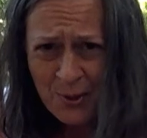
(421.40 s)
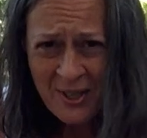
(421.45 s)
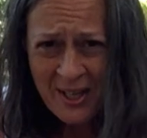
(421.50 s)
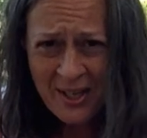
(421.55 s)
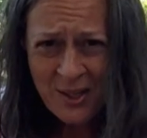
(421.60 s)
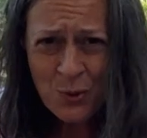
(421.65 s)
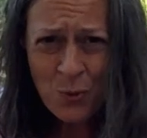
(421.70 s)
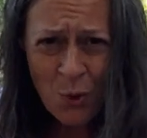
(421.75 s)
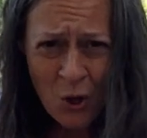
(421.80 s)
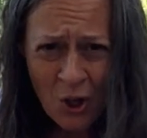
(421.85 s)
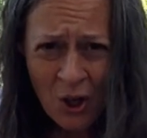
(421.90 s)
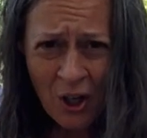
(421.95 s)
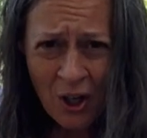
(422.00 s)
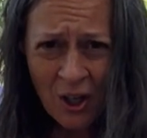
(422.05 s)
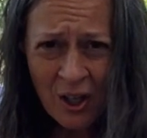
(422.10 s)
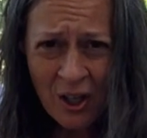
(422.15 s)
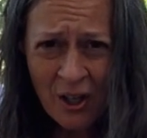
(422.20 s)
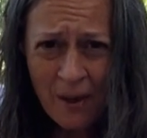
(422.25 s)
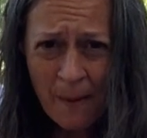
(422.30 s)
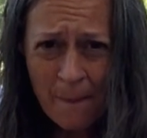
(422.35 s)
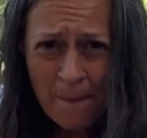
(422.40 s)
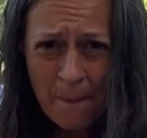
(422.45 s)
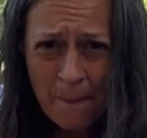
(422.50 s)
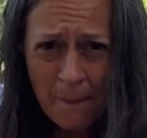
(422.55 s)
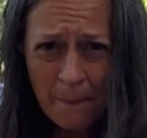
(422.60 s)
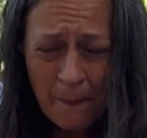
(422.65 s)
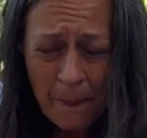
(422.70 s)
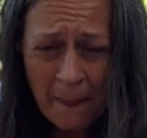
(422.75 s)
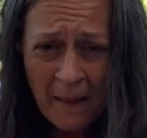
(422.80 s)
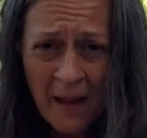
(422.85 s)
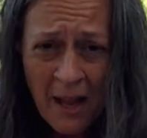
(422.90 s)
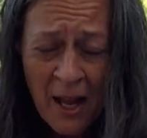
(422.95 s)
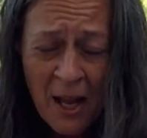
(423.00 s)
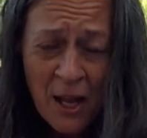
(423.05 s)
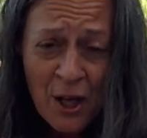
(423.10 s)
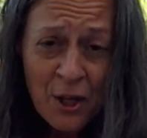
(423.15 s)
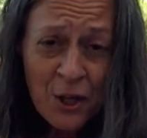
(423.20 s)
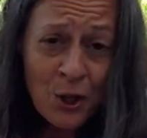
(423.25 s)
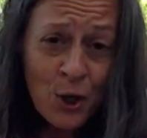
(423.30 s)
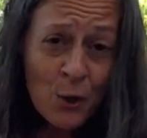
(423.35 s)
things were.
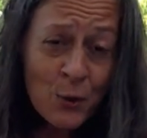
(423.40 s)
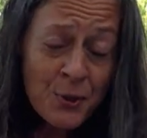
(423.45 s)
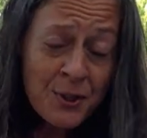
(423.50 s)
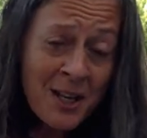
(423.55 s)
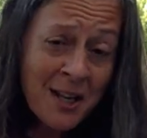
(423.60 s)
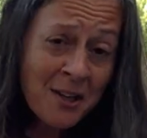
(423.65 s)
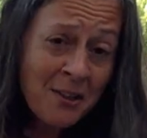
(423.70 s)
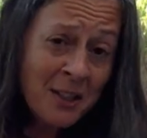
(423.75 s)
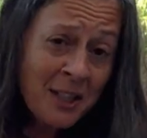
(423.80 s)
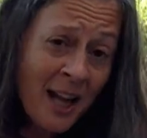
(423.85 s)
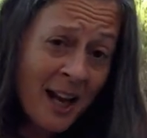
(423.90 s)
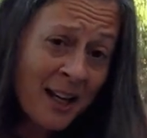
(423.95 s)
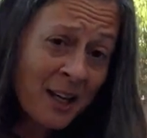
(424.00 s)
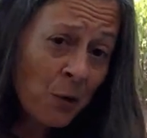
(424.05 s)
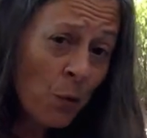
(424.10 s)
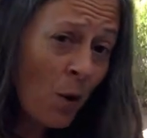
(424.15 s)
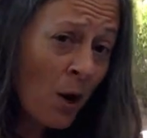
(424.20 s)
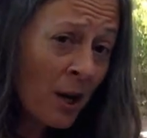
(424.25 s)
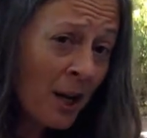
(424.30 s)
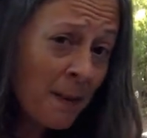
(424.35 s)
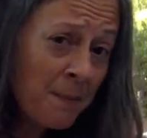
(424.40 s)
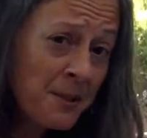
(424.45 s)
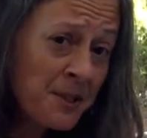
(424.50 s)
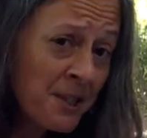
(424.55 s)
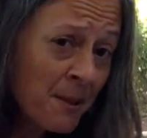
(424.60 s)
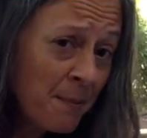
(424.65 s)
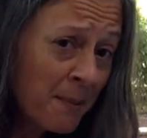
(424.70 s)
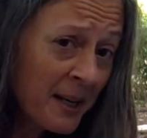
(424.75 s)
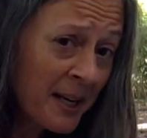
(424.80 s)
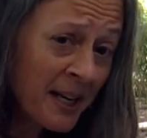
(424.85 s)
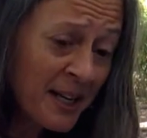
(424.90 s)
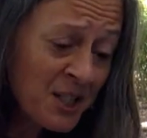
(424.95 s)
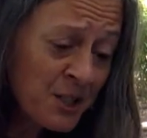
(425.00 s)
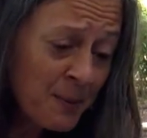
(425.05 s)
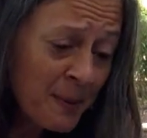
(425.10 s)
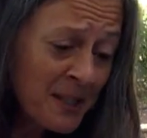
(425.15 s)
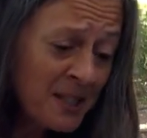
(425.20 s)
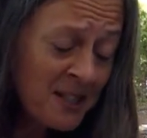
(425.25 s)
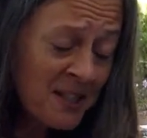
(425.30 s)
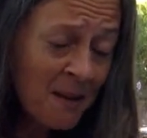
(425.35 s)
You know, suddenly I could walk up to somebody and
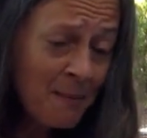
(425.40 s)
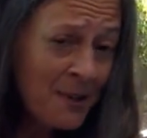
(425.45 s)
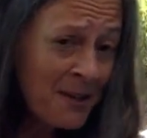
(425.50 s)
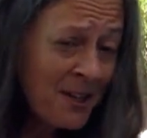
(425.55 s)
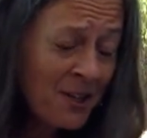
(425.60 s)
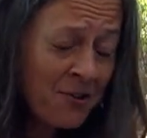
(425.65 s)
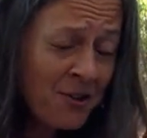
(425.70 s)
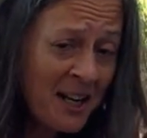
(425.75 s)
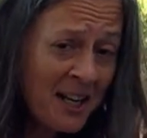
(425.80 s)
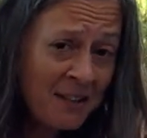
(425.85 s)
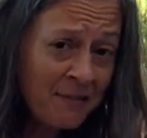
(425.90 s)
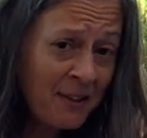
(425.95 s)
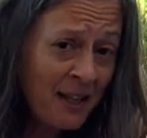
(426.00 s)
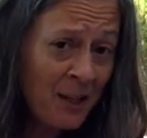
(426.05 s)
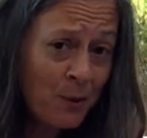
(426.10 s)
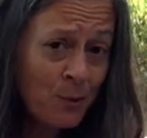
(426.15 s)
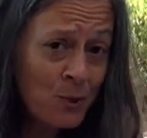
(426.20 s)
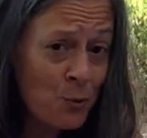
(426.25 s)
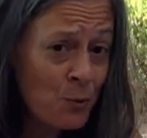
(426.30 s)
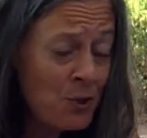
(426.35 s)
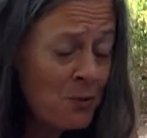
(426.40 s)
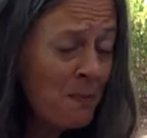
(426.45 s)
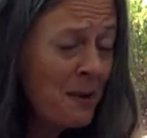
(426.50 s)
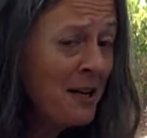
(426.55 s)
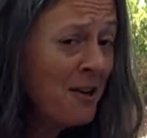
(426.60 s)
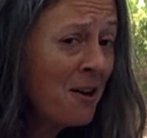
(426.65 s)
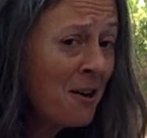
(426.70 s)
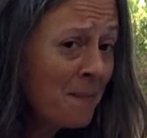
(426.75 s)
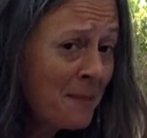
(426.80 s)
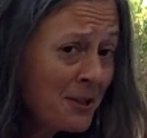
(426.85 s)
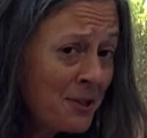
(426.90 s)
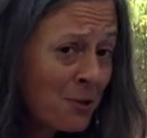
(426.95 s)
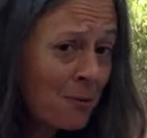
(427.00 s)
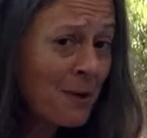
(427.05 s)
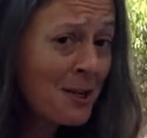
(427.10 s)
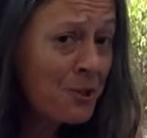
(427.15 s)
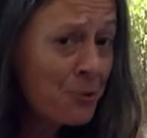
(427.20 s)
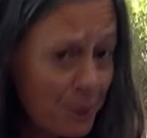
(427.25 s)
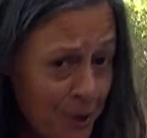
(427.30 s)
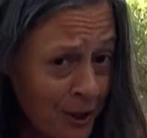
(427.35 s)
speak to them in their native language, which may not be
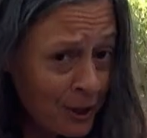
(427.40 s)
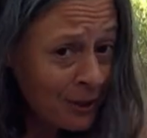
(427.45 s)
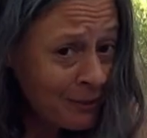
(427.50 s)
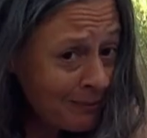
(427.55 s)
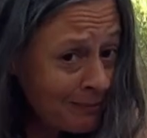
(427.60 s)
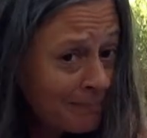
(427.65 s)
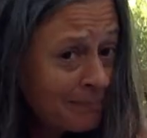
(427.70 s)
terrestrial.